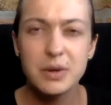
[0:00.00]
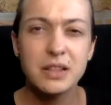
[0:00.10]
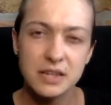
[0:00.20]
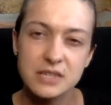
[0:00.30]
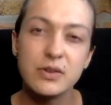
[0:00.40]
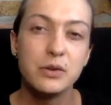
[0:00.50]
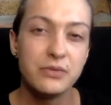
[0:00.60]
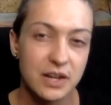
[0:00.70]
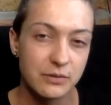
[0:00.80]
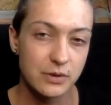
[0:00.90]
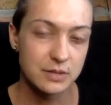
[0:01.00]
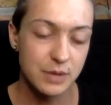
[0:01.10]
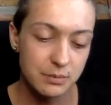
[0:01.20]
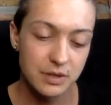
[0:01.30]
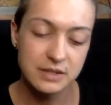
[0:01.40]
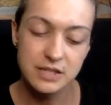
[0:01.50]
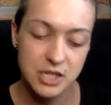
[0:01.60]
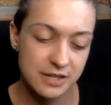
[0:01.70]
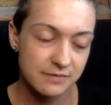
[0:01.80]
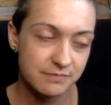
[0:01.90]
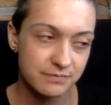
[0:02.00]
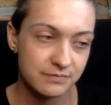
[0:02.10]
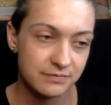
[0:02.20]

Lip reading: but I think it's very fitting for this meme because legit,